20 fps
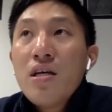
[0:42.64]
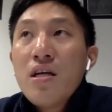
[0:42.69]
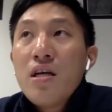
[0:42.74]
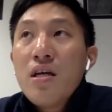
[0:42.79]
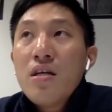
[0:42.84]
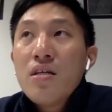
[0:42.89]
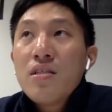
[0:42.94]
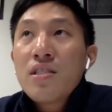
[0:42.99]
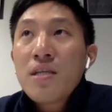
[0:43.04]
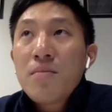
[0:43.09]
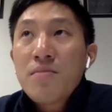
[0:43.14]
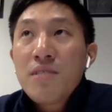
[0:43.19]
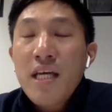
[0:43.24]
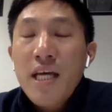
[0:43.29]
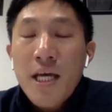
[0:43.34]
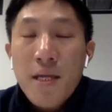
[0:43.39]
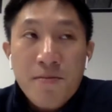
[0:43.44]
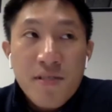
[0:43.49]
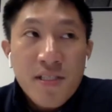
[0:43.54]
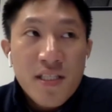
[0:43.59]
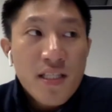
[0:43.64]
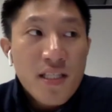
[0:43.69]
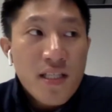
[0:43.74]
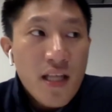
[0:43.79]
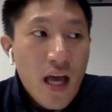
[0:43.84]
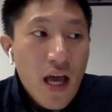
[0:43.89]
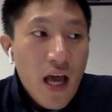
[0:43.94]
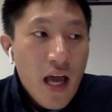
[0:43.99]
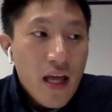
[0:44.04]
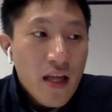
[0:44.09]
Some tips
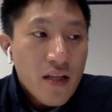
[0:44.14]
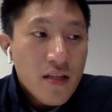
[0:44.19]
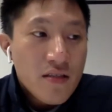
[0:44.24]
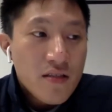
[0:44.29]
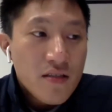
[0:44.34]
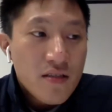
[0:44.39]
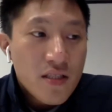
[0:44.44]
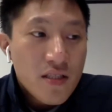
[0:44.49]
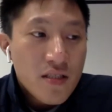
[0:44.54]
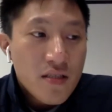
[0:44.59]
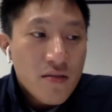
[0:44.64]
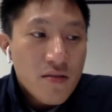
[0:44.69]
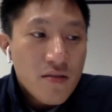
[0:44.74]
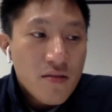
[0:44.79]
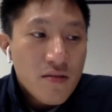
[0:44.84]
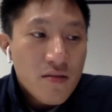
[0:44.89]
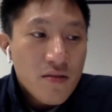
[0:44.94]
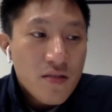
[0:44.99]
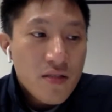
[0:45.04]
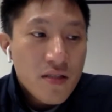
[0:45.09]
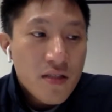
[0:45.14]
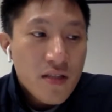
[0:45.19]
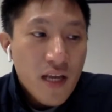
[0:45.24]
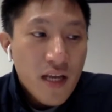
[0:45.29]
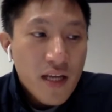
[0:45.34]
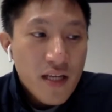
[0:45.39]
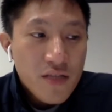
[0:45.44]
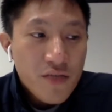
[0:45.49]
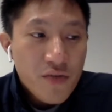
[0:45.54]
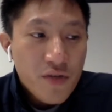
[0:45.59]
and
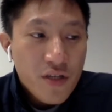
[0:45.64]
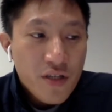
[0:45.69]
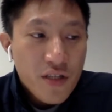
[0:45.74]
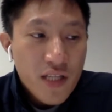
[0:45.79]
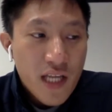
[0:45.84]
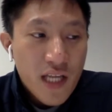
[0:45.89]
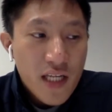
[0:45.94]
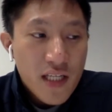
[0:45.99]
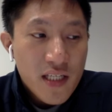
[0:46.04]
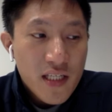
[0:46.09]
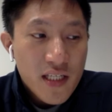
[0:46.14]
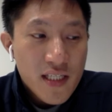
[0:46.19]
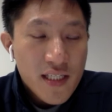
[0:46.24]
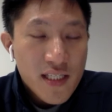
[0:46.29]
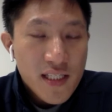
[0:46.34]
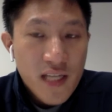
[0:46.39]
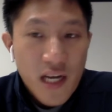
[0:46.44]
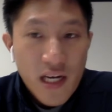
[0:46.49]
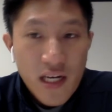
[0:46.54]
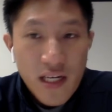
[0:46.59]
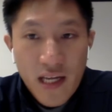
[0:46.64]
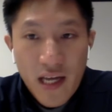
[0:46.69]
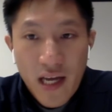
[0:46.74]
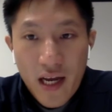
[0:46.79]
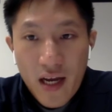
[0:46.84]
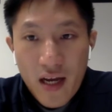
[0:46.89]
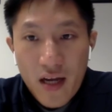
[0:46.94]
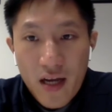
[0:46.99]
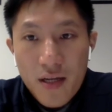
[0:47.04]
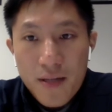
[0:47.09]
things related to
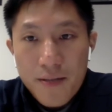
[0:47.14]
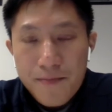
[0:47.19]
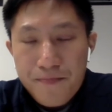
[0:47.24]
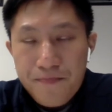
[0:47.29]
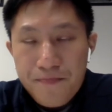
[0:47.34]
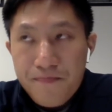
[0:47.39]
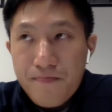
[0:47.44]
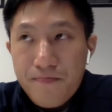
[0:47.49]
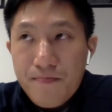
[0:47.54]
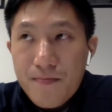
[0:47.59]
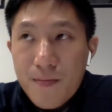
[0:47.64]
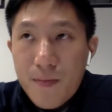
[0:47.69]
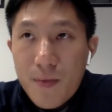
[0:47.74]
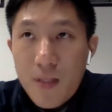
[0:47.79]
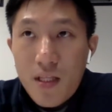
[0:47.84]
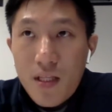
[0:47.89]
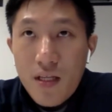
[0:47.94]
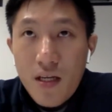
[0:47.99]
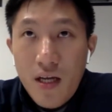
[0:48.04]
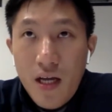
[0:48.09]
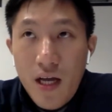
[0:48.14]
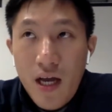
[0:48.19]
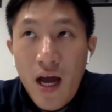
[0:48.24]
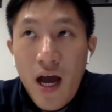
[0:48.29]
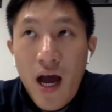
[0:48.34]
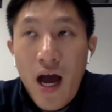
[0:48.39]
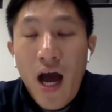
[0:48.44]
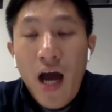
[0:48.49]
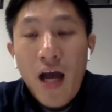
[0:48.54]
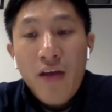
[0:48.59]
studying.
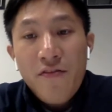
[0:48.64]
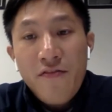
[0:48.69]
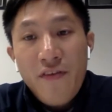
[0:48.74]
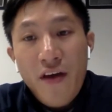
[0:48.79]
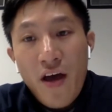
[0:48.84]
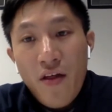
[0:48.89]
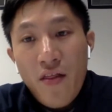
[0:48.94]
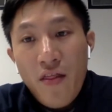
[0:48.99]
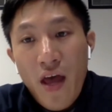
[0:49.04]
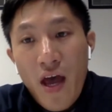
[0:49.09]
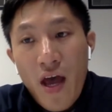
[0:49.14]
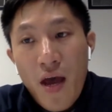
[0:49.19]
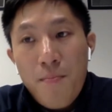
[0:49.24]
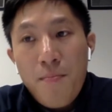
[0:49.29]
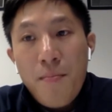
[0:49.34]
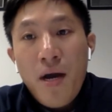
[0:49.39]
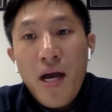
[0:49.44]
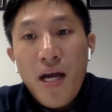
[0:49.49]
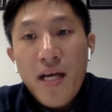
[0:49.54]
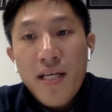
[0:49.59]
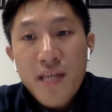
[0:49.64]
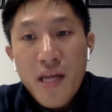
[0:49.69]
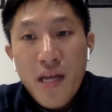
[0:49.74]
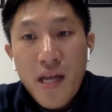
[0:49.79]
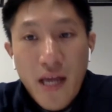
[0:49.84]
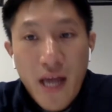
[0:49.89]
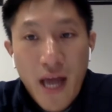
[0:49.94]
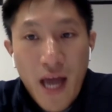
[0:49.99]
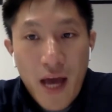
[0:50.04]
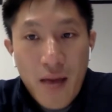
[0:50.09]
I found that my
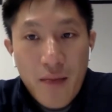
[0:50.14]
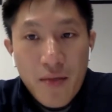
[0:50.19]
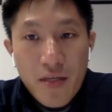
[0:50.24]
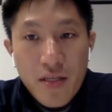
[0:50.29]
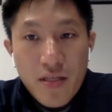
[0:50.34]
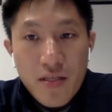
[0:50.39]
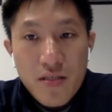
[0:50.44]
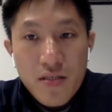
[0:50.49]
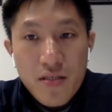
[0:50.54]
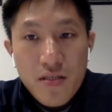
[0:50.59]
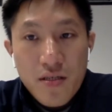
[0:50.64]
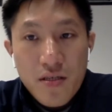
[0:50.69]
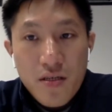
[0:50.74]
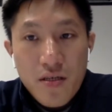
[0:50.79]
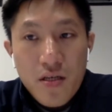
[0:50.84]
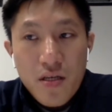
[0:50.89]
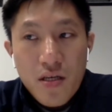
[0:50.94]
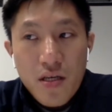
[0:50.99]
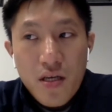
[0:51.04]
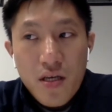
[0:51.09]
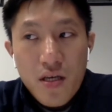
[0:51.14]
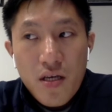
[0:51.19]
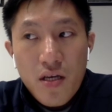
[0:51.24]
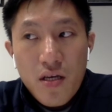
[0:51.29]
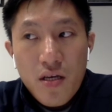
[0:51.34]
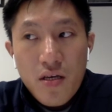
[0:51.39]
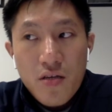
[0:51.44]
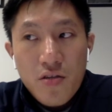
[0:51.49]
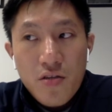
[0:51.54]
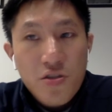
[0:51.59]
studying habits
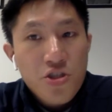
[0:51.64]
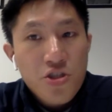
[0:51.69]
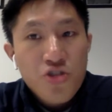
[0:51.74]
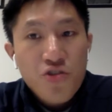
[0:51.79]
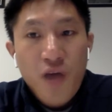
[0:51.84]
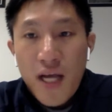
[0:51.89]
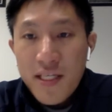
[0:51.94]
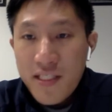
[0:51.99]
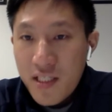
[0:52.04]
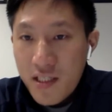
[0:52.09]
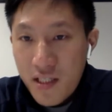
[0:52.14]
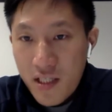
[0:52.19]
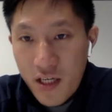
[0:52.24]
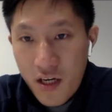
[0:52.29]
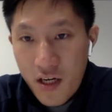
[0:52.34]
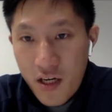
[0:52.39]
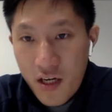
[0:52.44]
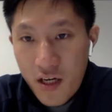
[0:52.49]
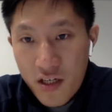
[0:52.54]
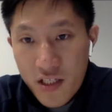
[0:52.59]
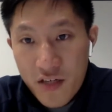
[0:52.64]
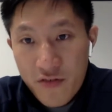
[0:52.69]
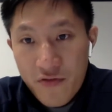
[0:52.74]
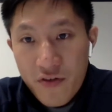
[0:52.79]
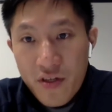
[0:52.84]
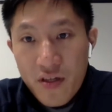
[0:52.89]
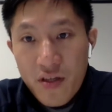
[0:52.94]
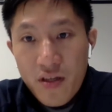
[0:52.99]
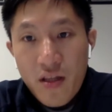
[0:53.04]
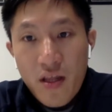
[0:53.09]
drastically are
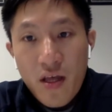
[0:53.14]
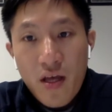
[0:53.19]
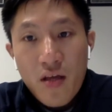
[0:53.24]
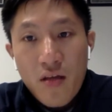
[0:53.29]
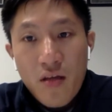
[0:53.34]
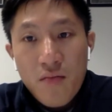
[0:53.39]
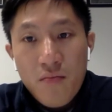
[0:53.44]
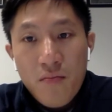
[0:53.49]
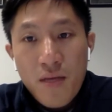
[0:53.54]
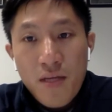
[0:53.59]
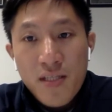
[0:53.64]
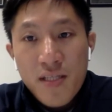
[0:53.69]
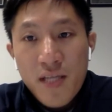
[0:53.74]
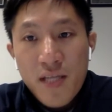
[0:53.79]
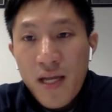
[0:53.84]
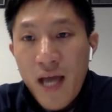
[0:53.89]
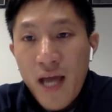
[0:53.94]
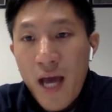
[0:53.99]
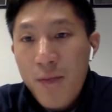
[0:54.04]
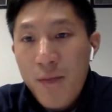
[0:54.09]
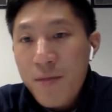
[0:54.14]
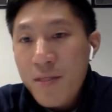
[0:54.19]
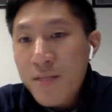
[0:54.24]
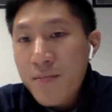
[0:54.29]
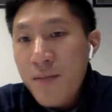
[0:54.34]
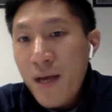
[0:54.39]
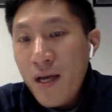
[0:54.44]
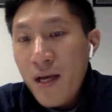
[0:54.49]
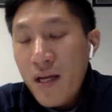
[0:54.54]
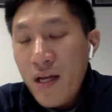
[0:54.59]
different than my study habits
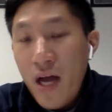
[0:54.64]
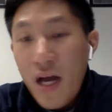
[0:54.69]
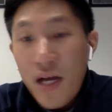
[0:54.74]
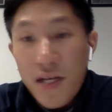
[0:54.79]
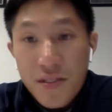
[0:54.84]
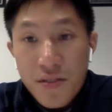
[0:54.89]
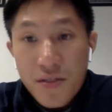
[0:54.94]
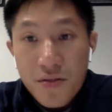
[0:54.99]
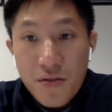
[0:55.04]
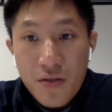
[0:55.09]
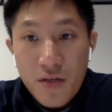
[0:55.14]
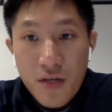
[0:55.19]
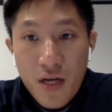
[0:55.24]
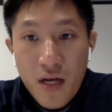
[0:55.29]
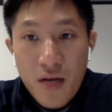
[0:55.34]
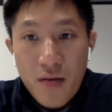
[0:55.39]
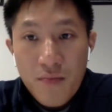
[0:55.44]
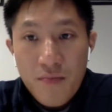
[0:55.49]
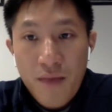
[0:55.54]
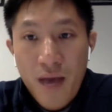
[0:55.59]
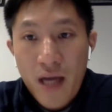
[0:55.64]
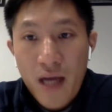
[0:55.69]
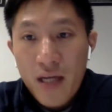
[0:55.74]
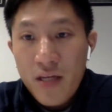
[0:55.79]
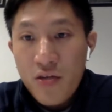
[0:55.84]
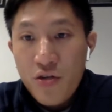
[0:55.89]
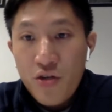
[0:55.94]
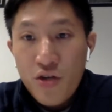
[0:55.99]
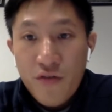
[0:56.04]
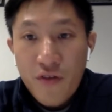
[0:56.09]
back in high school and back
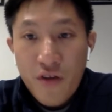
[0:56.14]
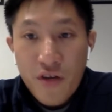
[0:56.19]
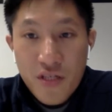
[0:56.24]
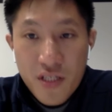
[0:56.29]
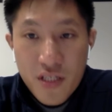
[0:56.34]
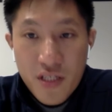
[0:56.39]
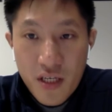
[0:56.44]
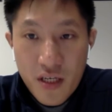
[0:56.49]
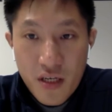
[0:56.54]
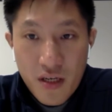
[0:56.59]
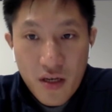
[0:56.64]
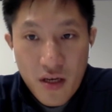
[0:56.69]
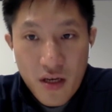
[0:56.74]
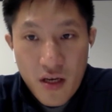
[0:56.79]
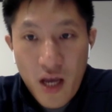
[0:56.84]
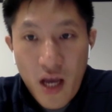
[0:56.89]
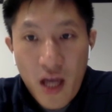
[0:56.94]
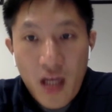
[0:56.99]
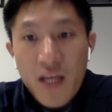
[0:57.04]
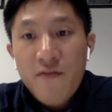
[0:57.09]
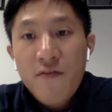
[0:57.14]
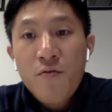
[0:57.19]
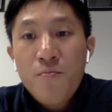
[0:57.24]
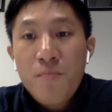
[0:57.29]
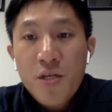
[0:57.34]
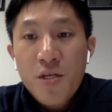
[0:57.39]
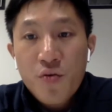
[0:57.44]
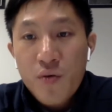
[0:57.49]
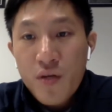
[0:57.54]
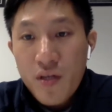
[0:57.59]
in university. And even
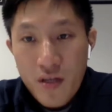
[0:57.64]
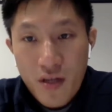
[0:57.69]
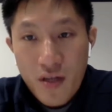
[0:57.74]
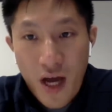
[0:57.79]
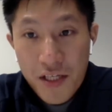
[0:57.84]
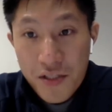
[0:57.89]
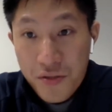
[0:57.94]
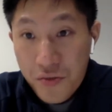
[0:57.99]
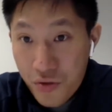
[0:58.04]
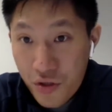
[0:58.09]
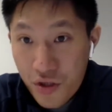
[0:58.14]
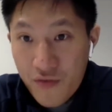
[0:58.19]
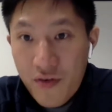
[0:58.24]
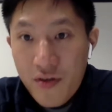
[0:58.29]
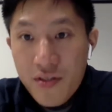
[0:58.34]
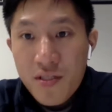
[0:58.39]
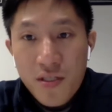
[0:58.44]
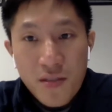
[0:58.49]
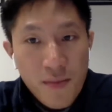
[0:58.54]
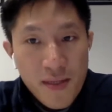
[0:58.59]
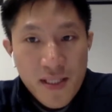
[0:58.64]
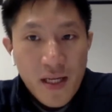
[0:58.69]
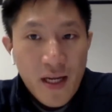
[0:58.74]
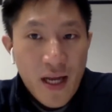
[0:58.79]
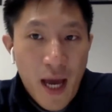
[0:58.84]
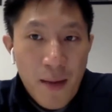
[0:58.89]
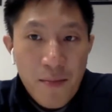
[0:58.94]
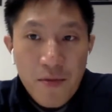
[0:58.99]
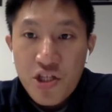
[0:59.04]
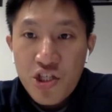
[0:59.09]
between high school and university, my study
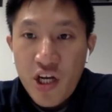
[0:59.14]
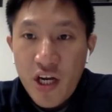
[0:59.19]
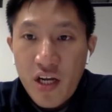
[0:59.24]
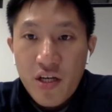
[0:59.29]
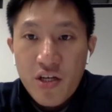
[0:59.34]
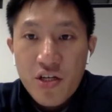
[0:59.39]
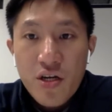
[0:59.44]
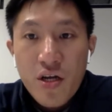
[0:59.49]
habits changed.